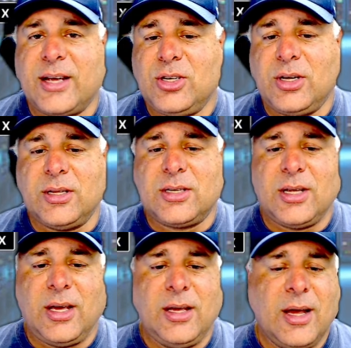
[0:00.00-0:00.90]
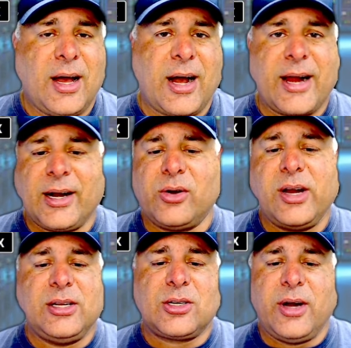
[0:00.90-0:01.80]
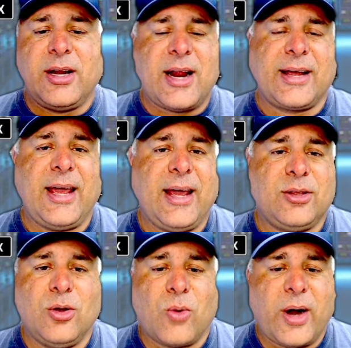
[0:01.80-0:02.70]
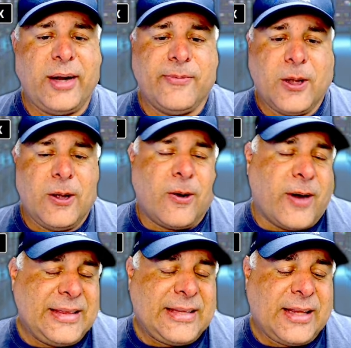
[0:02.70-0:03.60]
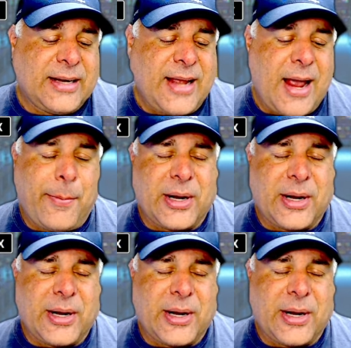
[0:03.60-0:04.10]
As you can see, I got a green screen that I can't do right or anything like that.